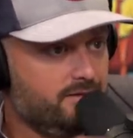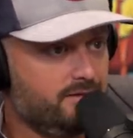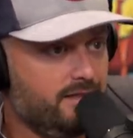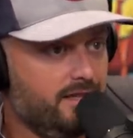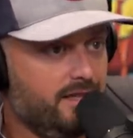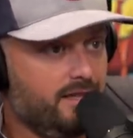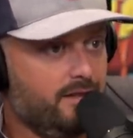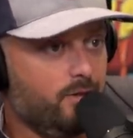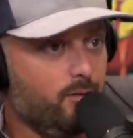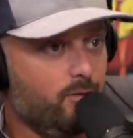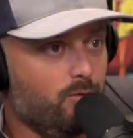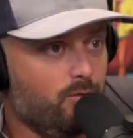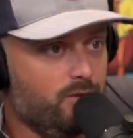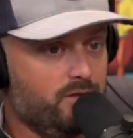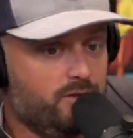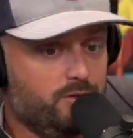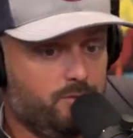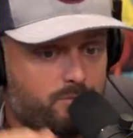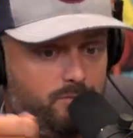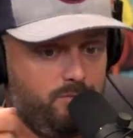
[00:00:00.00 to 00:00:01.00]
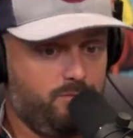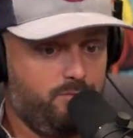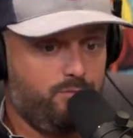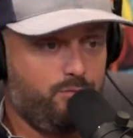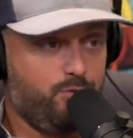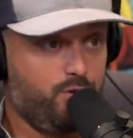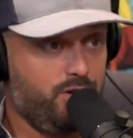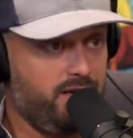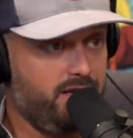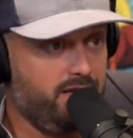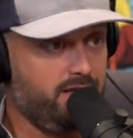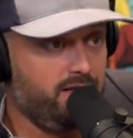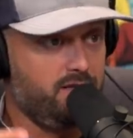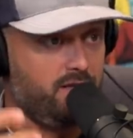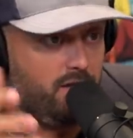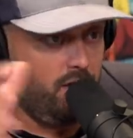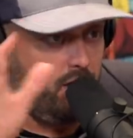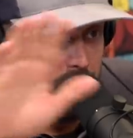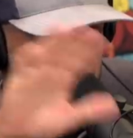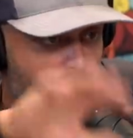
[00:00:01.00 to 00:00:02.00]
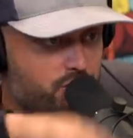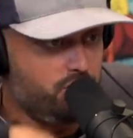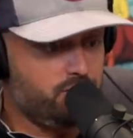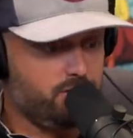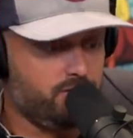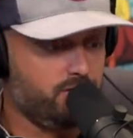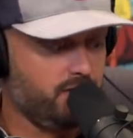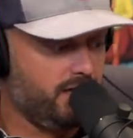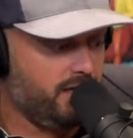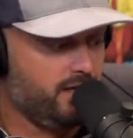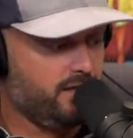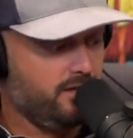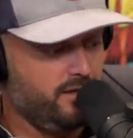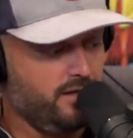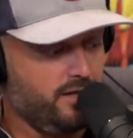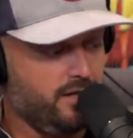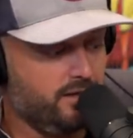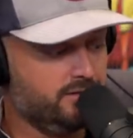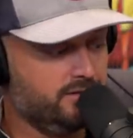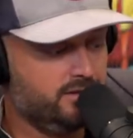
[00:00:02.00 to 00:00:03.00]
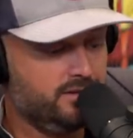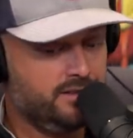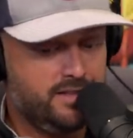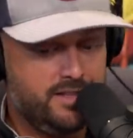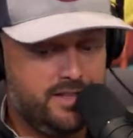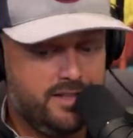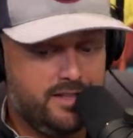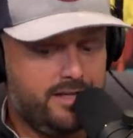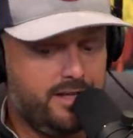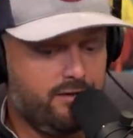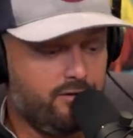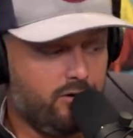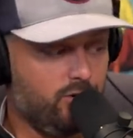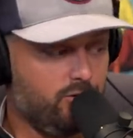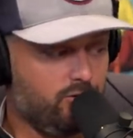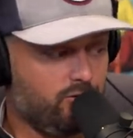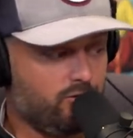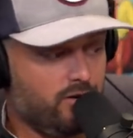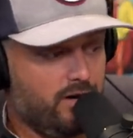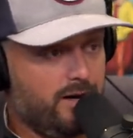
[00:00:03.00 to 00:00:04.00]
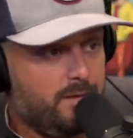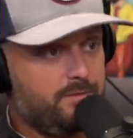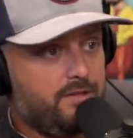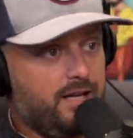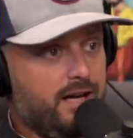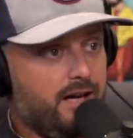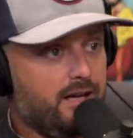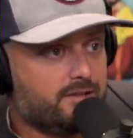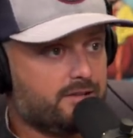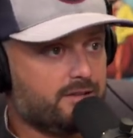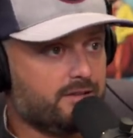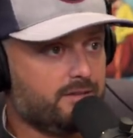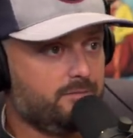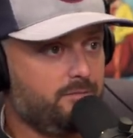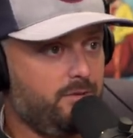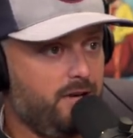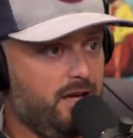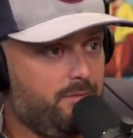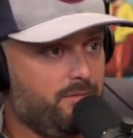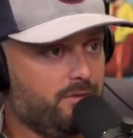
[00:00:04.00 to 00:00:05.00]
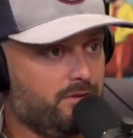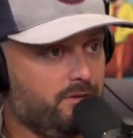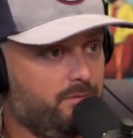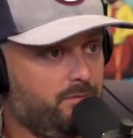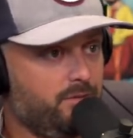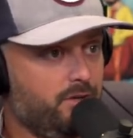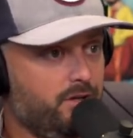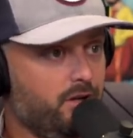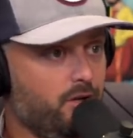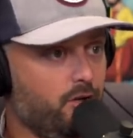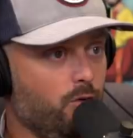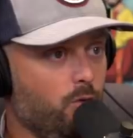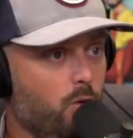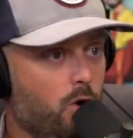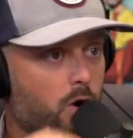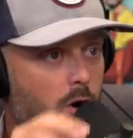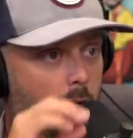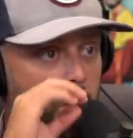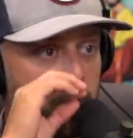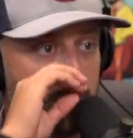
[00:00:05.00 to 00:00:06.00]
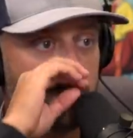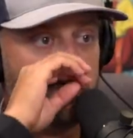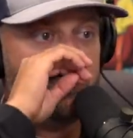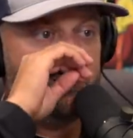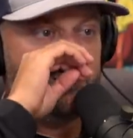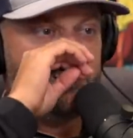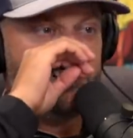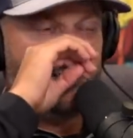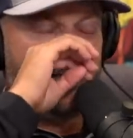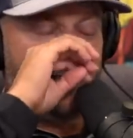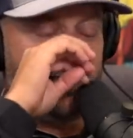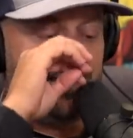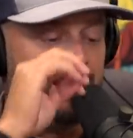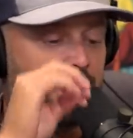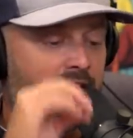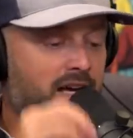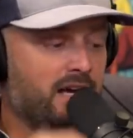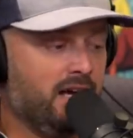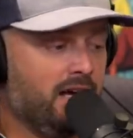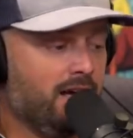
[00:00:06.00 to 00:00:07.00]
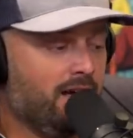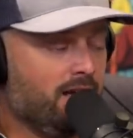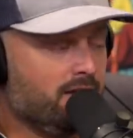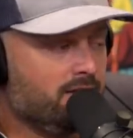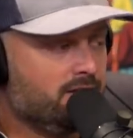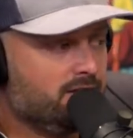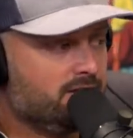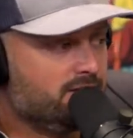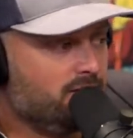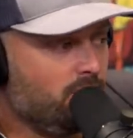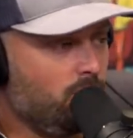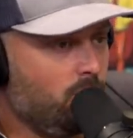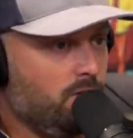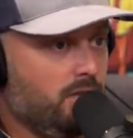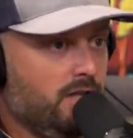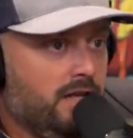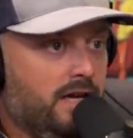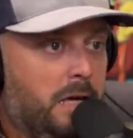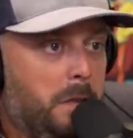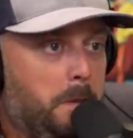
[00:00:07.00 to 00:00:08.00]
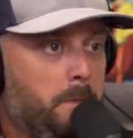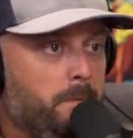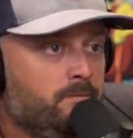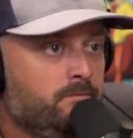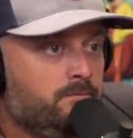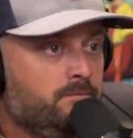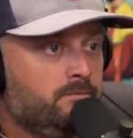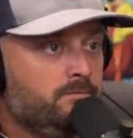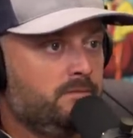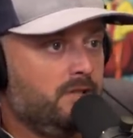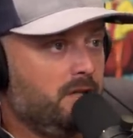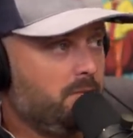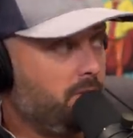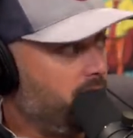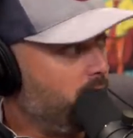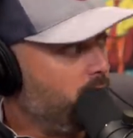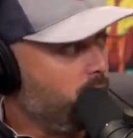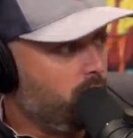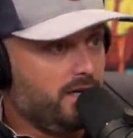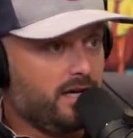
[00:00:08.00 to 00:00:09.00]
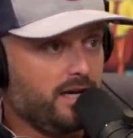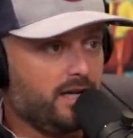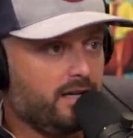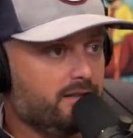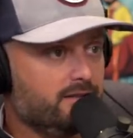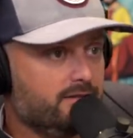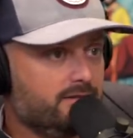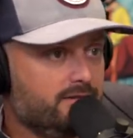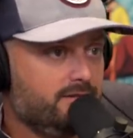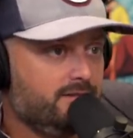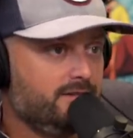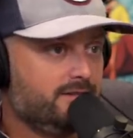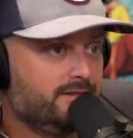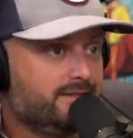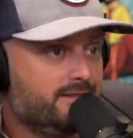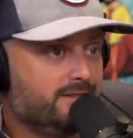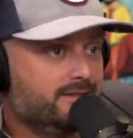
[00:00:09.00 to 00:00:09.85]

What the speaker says: it's printed on just like, you know, they wrote Reptiles on paper and put it on the wall. And so we're like, I'm like, we gotta, this